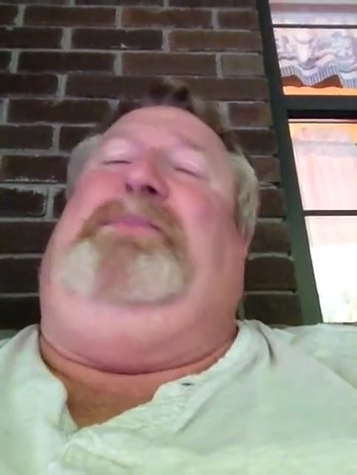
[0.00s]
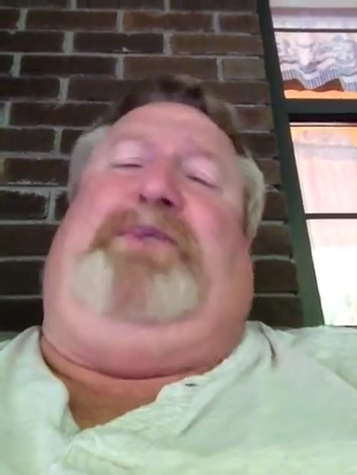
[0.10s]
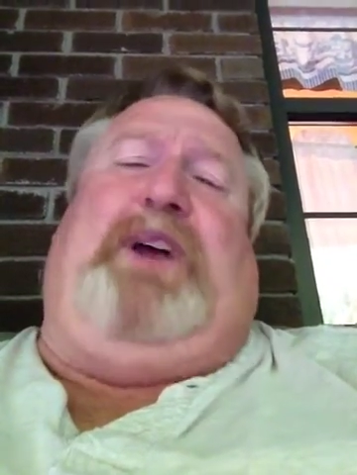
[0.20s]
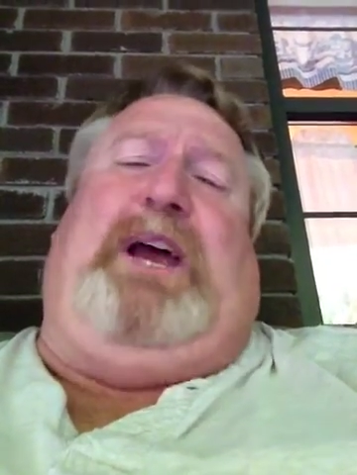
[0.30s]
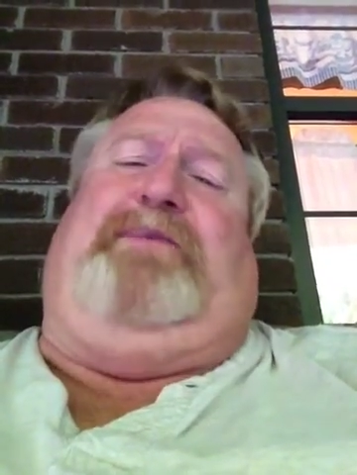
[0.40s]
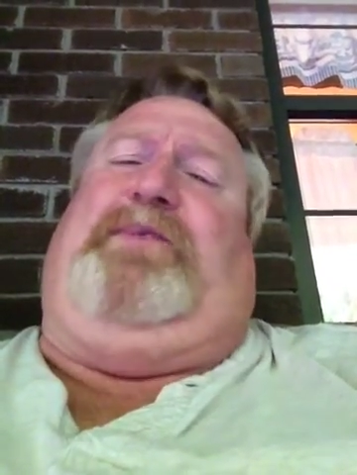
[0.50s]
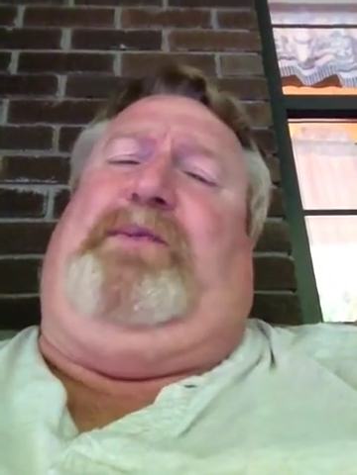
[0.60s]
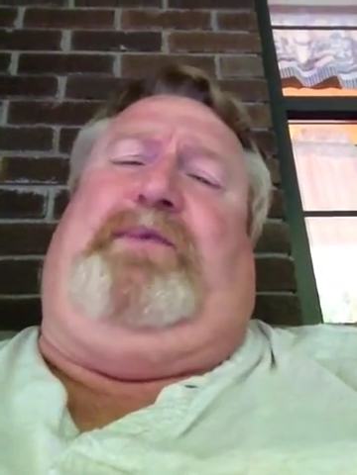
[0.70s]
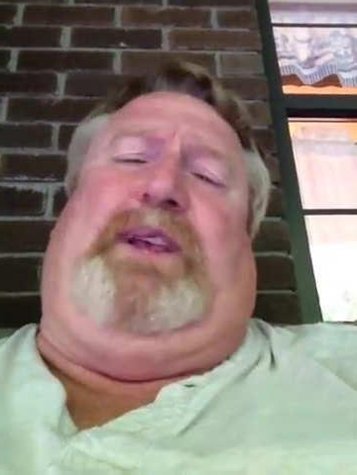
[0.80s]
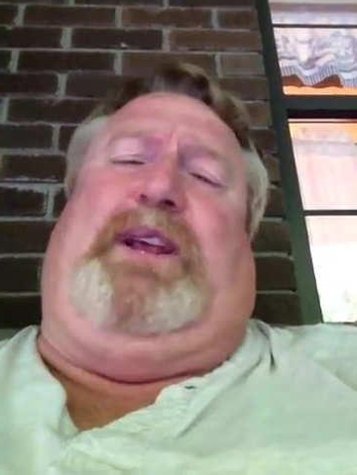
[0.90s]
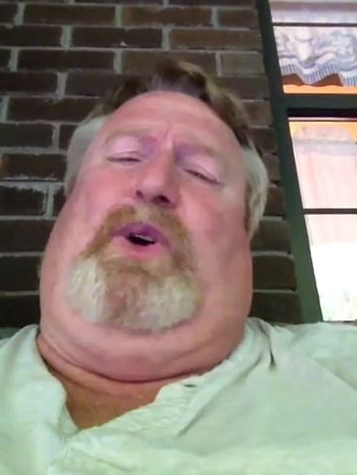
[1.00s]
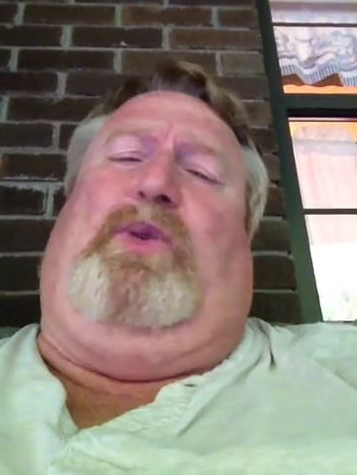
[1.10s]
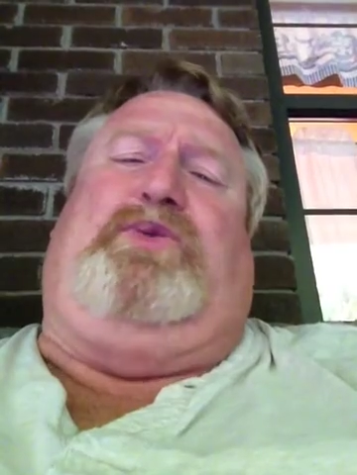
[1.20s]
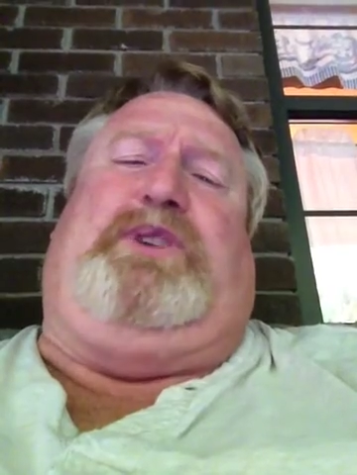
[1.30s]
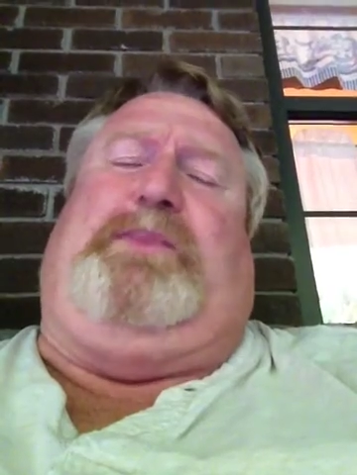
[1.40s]
thankful for that
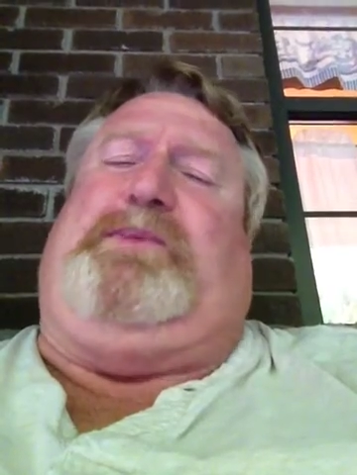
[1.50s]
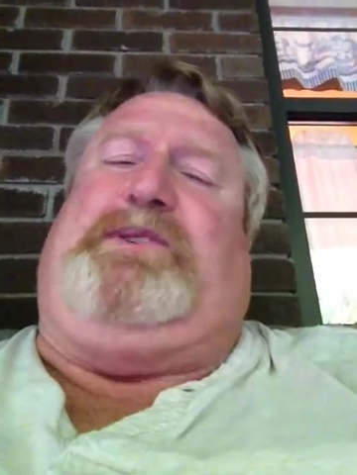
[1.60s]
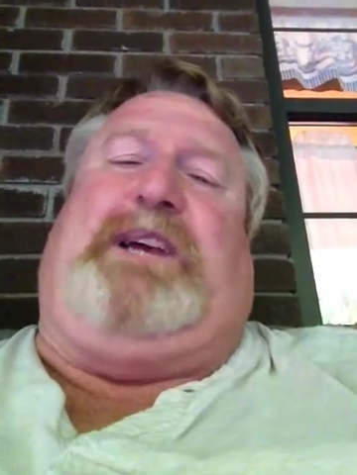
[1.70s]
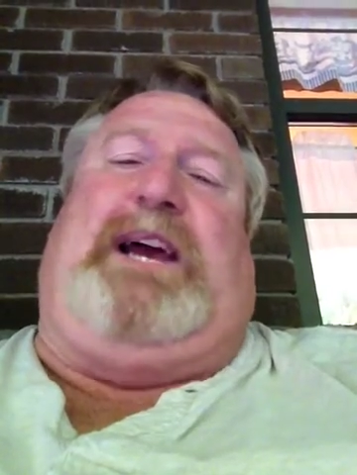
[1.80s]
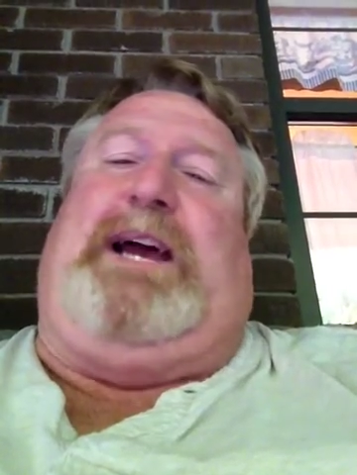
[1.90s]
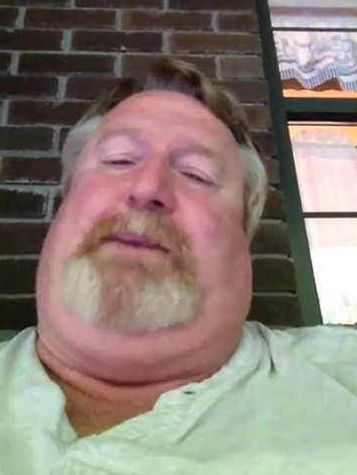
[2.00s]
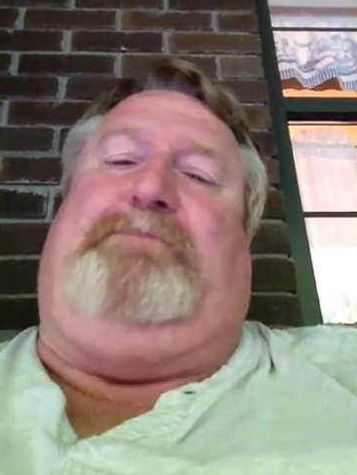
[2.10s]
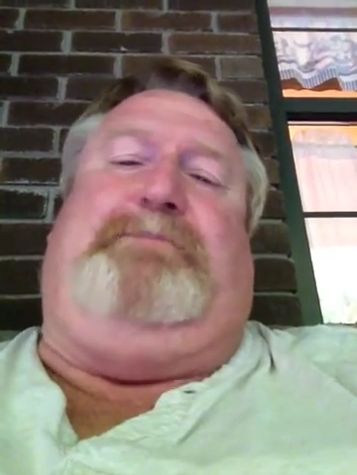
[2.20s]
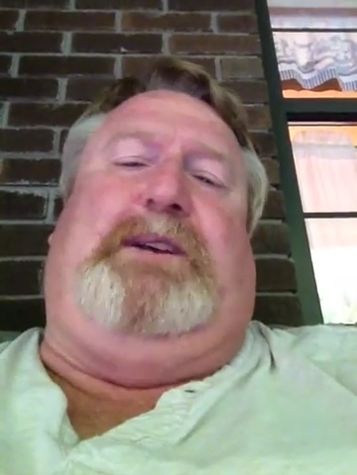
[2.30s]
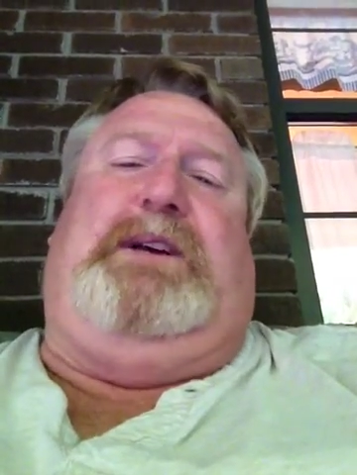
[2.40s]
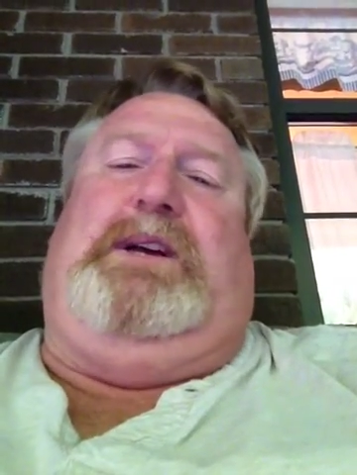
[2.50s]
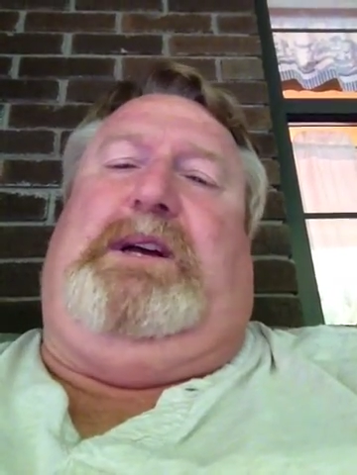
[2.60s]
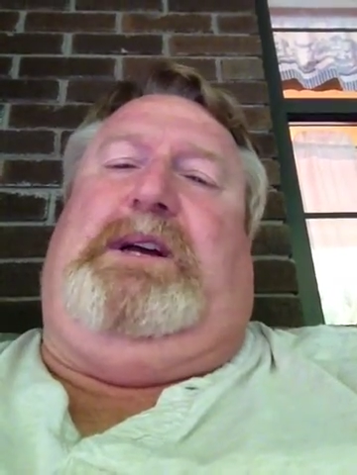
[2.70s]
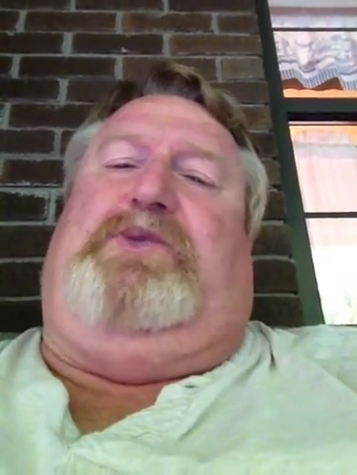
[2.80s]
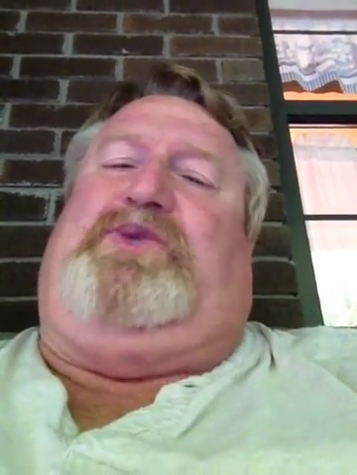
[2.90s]
old ship of Zion.
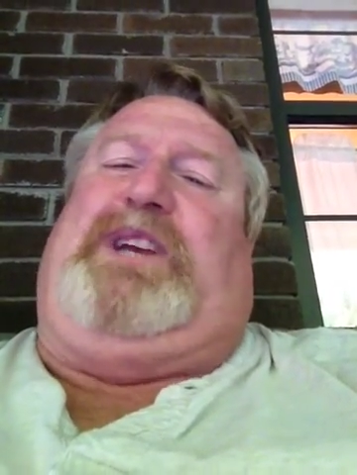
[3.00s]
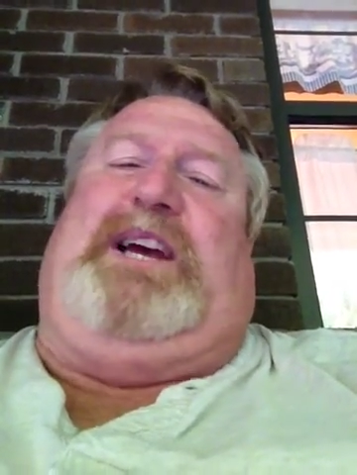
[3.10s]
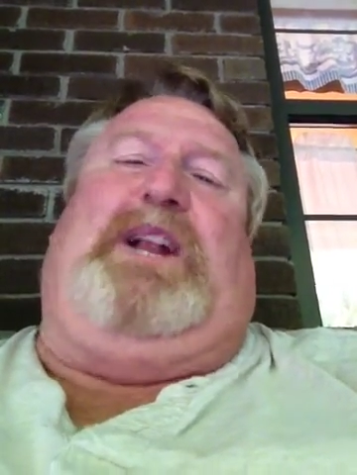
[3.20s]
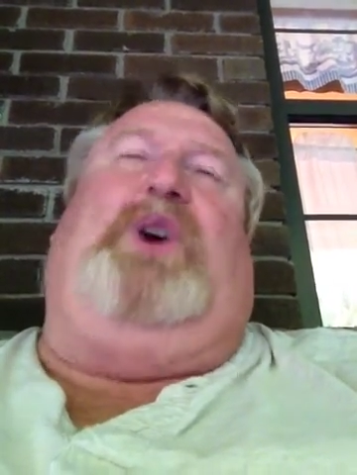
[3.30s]
Sail